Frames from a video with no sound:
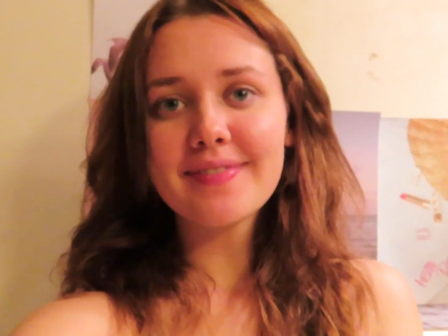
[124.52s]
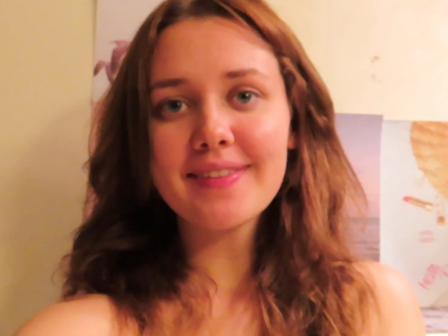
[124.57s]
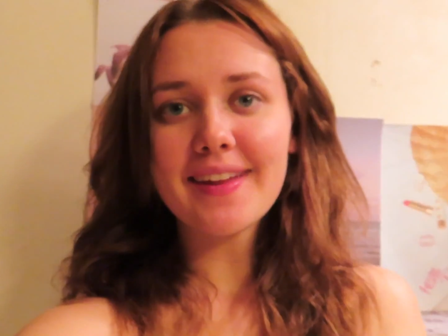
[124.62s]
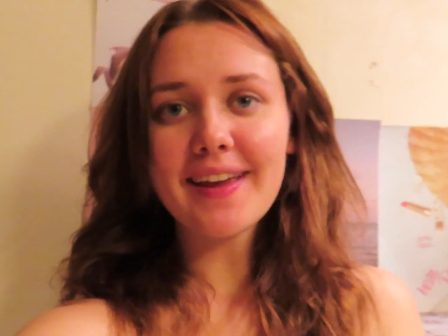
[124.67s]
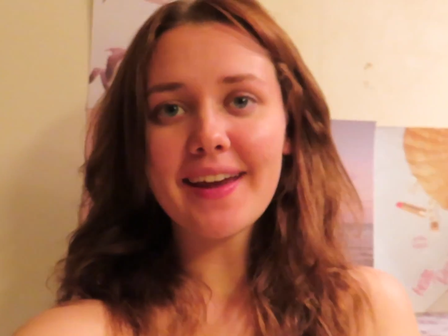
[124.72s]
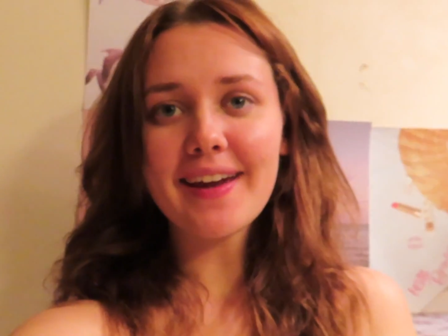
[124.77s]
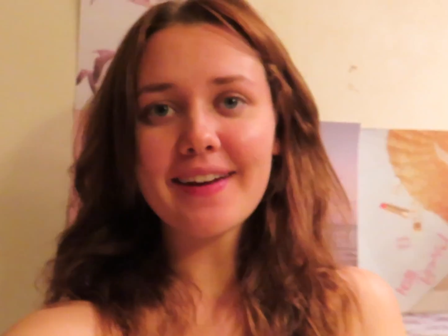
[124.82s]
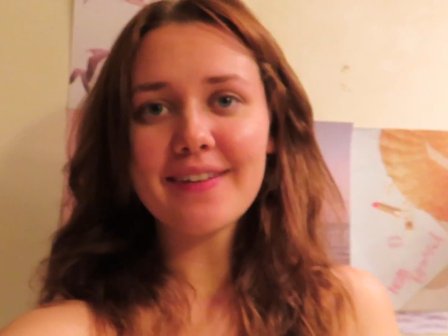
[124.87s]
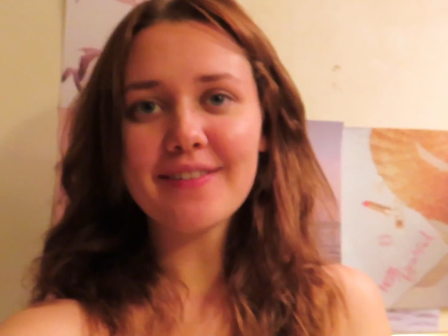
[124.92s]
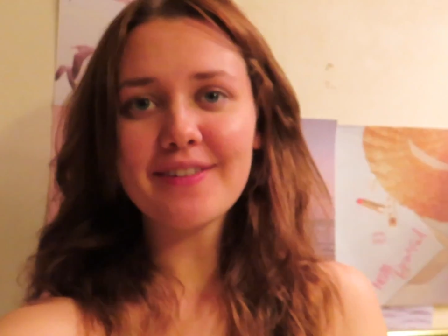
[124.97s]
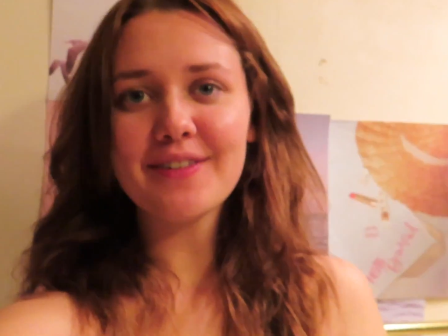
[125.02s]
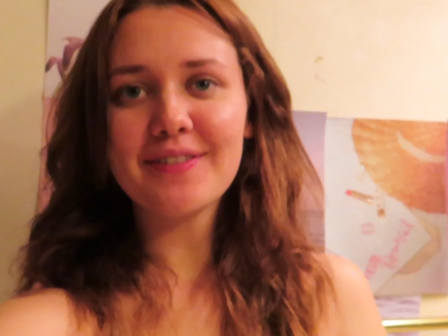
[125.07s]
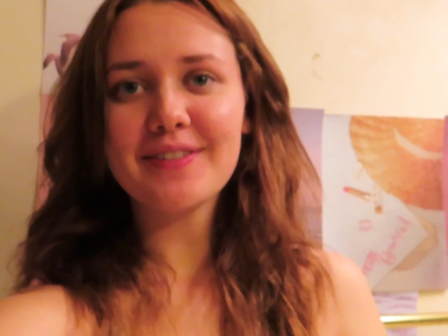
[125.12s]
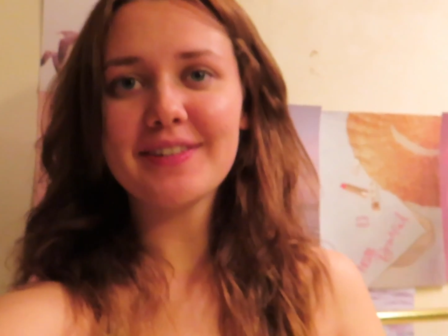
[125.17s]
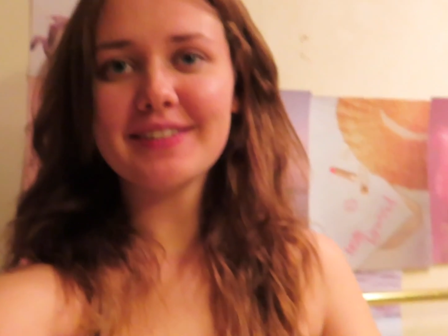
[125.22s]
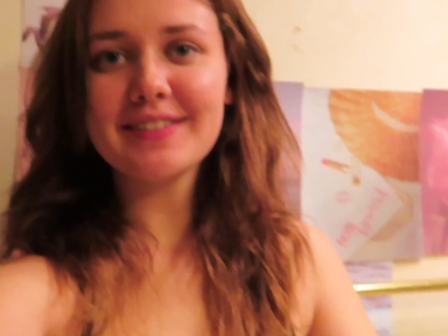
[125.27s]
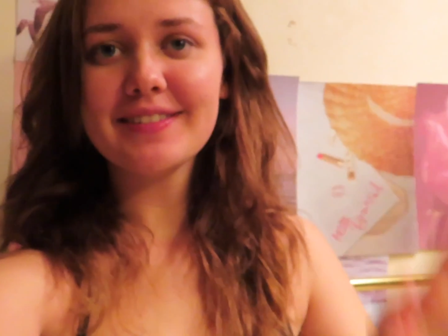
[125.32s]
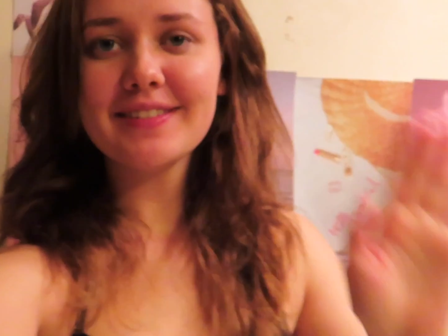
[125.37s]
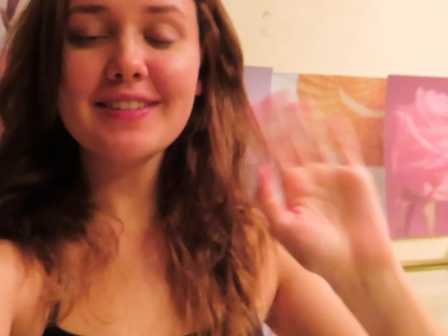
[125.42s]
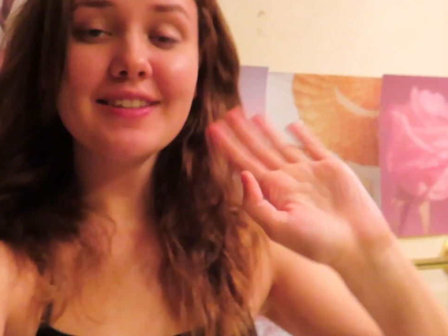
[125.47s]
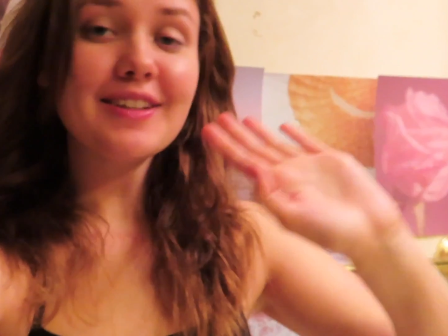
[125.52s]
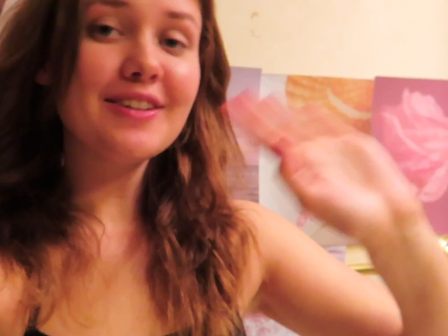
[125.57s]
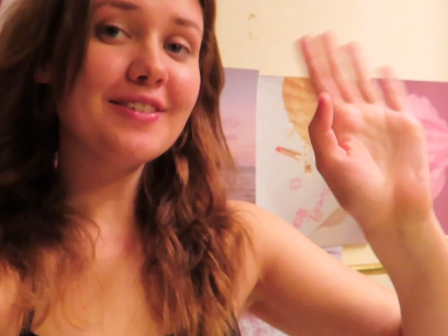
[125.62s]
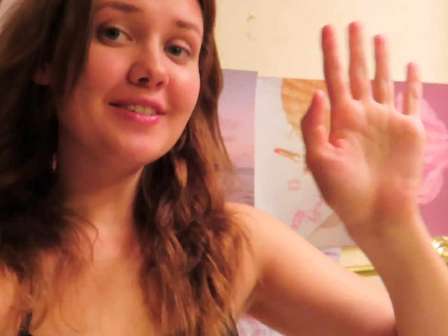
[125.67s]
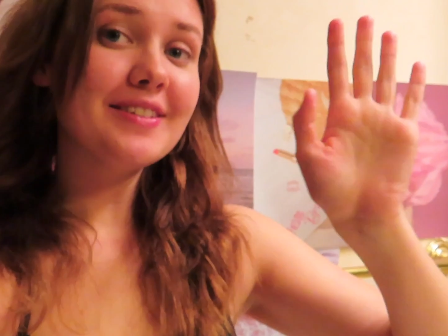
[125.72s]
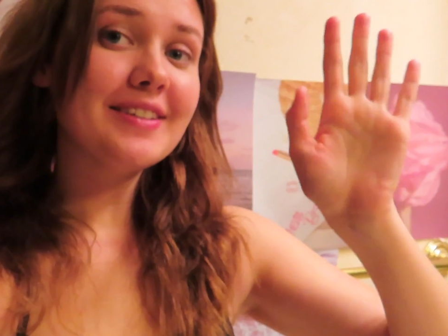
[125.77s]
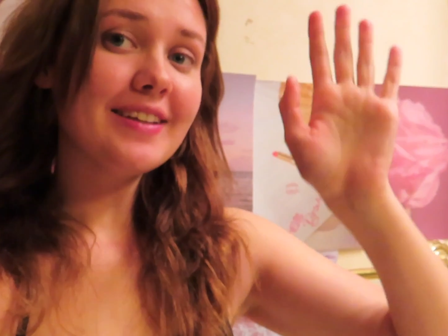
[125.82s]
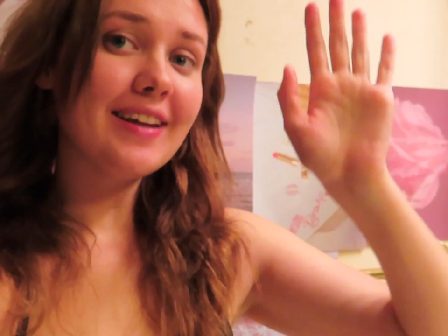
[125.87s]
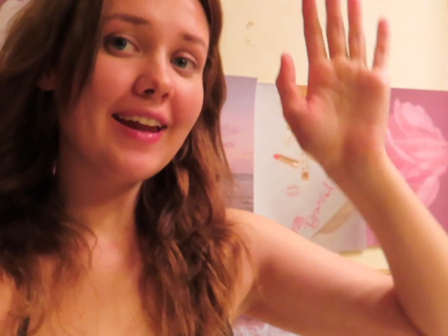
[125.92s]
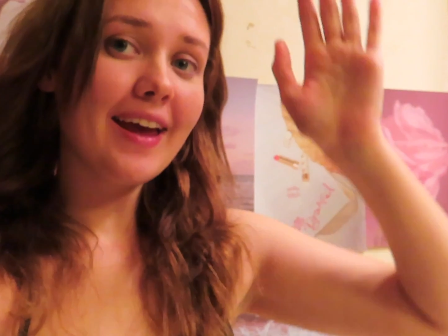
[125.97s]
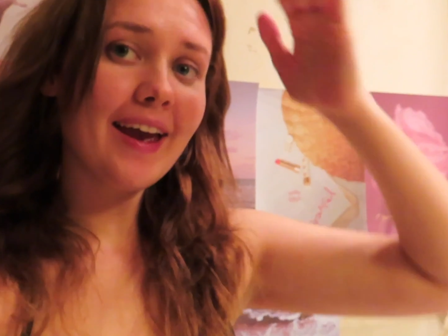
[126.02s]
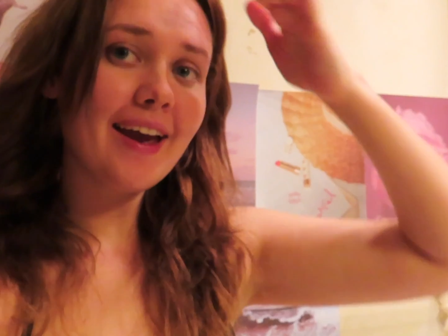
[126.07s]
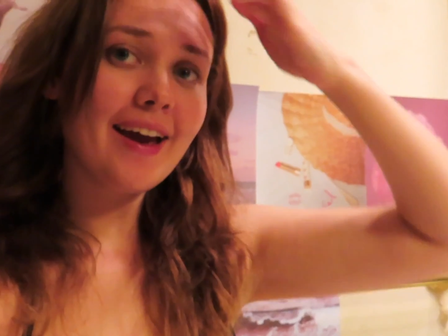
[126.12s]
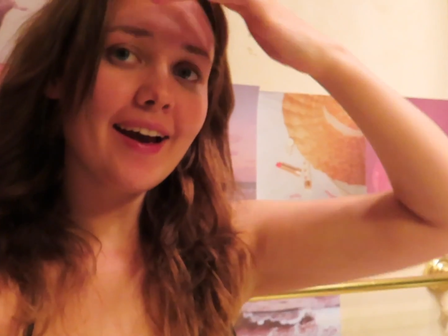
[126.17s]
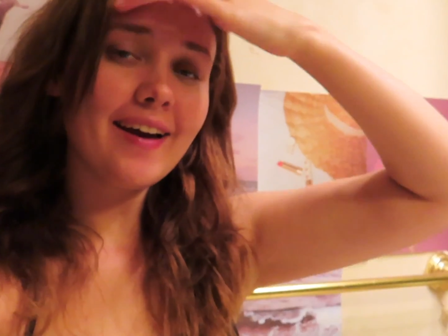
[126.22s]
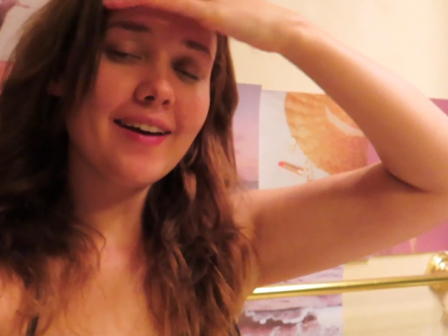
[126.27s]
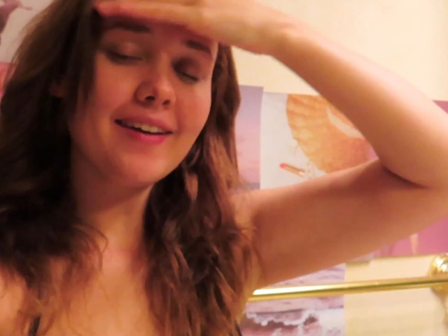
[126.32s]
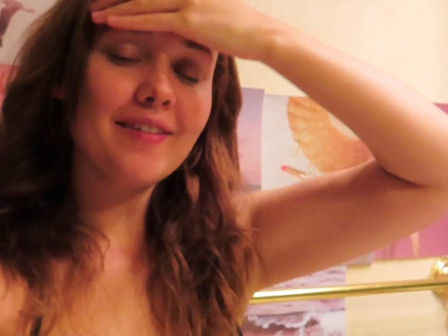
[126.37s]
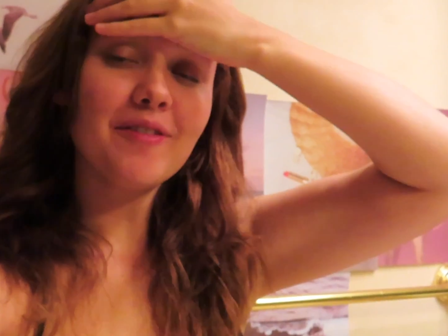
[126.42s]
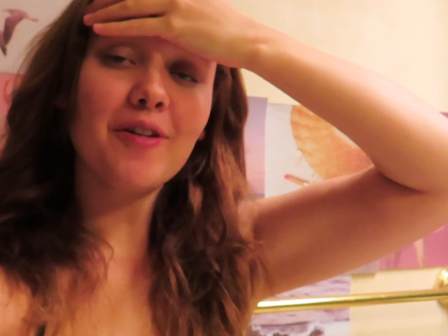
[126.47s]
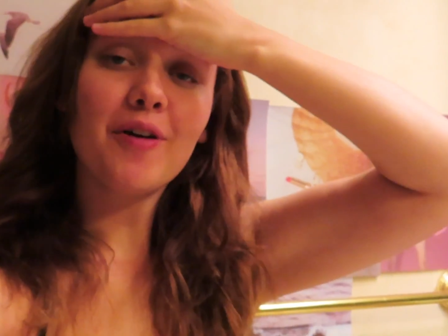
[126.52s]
Hey everyone, so today I am